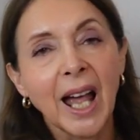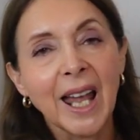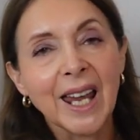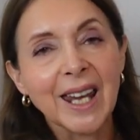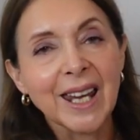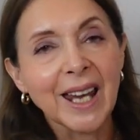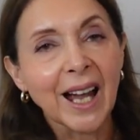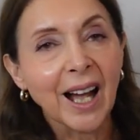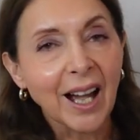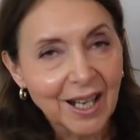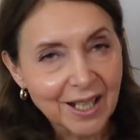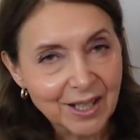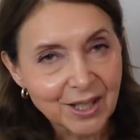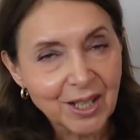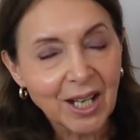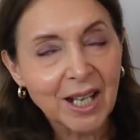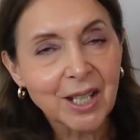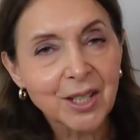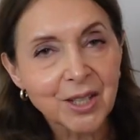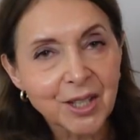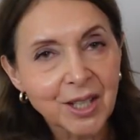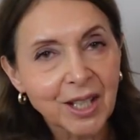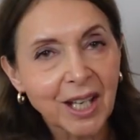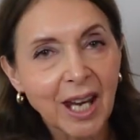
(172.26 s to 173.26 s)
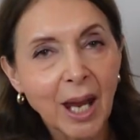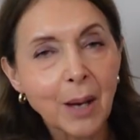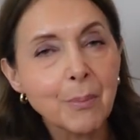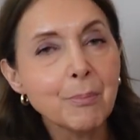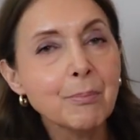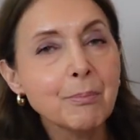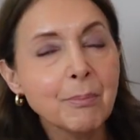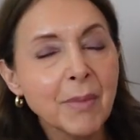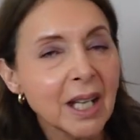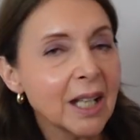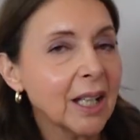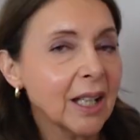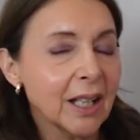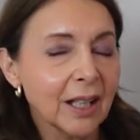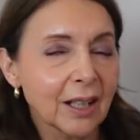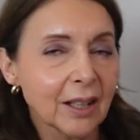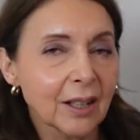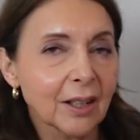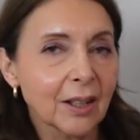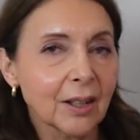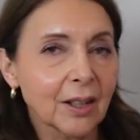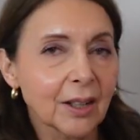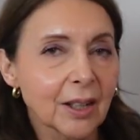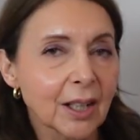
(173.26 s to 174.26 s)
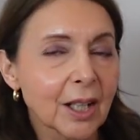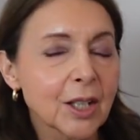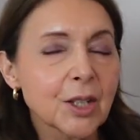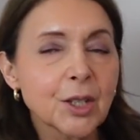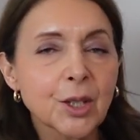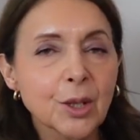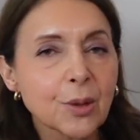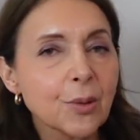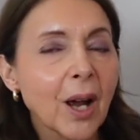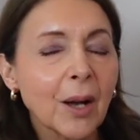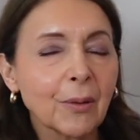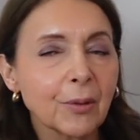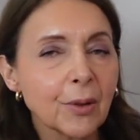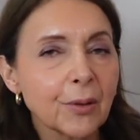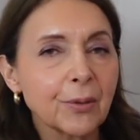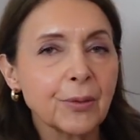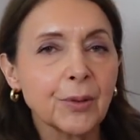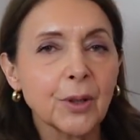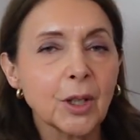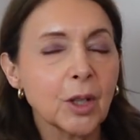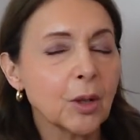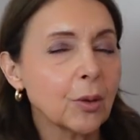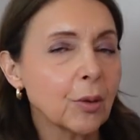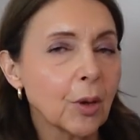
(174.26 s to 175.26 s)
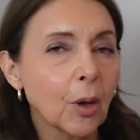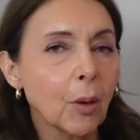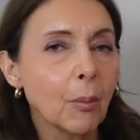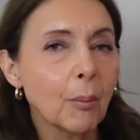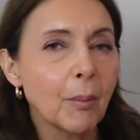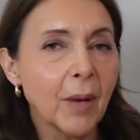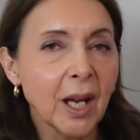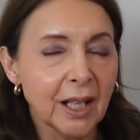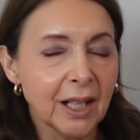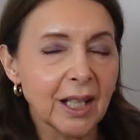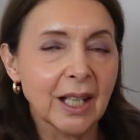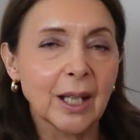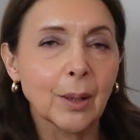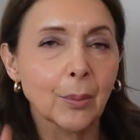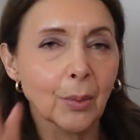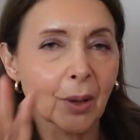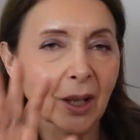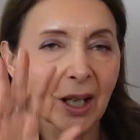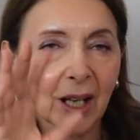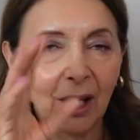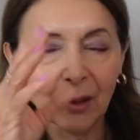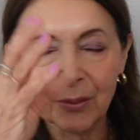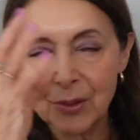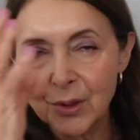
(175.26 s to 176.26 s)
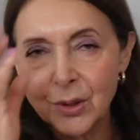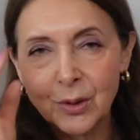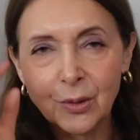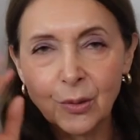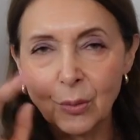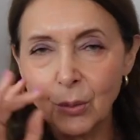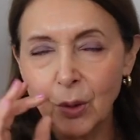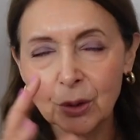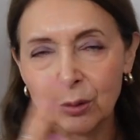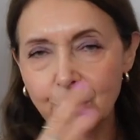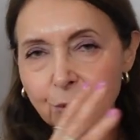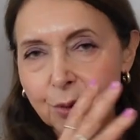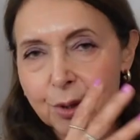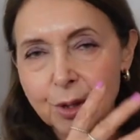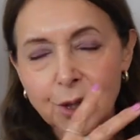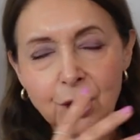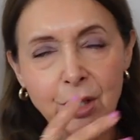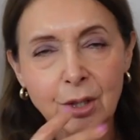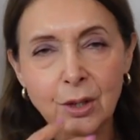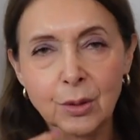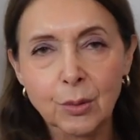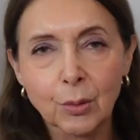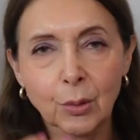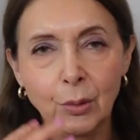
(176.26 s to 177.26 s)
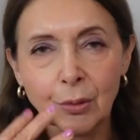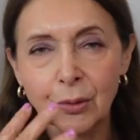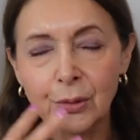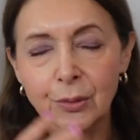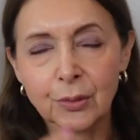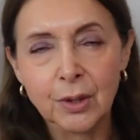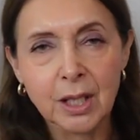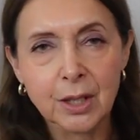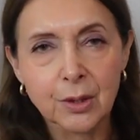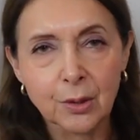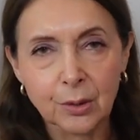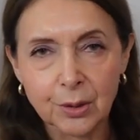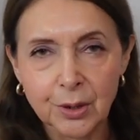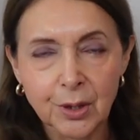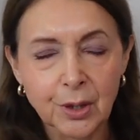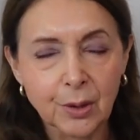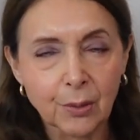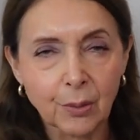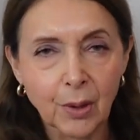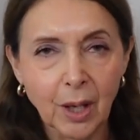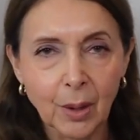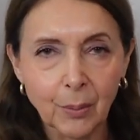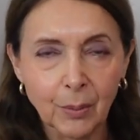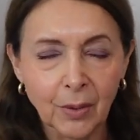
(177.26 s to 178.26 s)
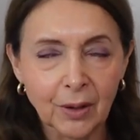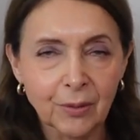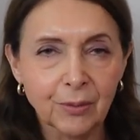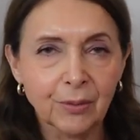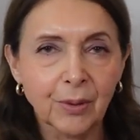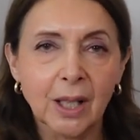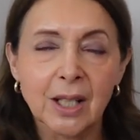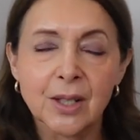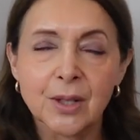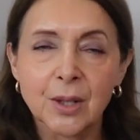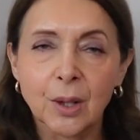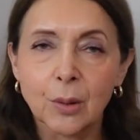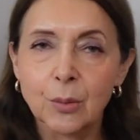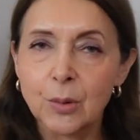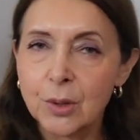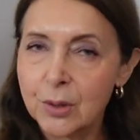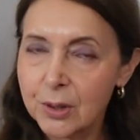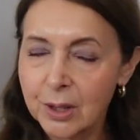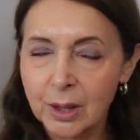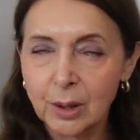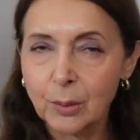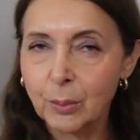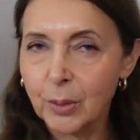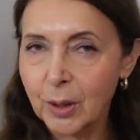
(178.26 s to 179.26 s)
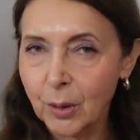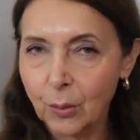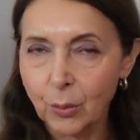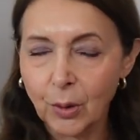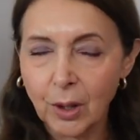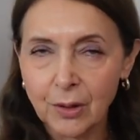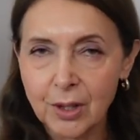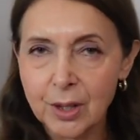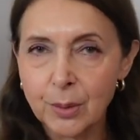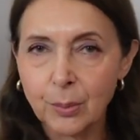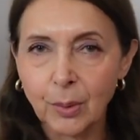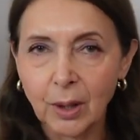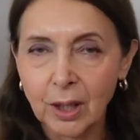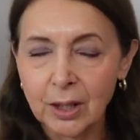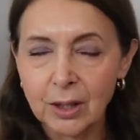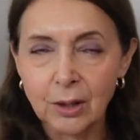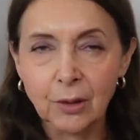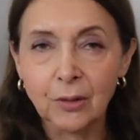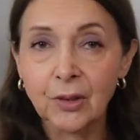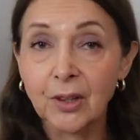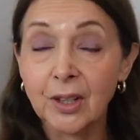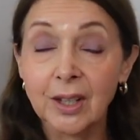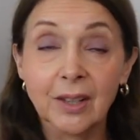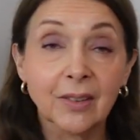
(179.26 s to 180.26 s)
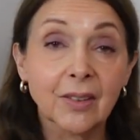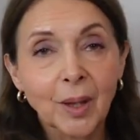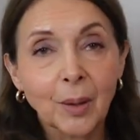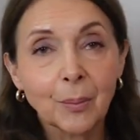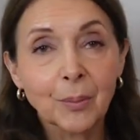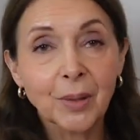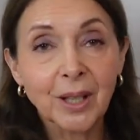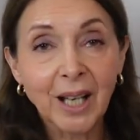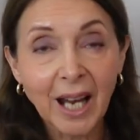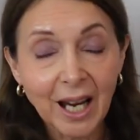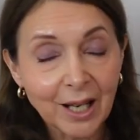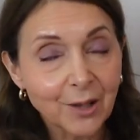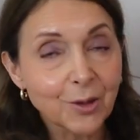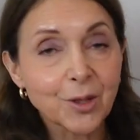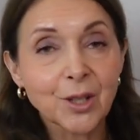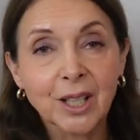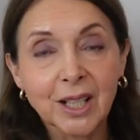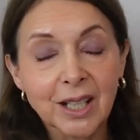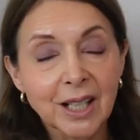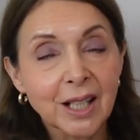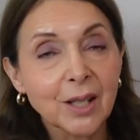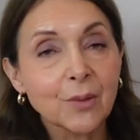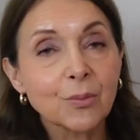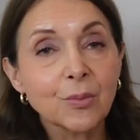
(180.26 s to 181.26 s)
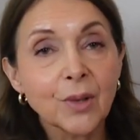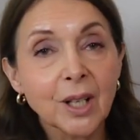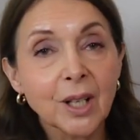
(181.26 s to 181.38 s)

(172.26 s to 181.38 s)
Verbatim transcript: it, I tend to get milia, and I do have a few, not many, but I have sort of one or two or three dotted around my face. So I was a little bit worried about using this, but actually it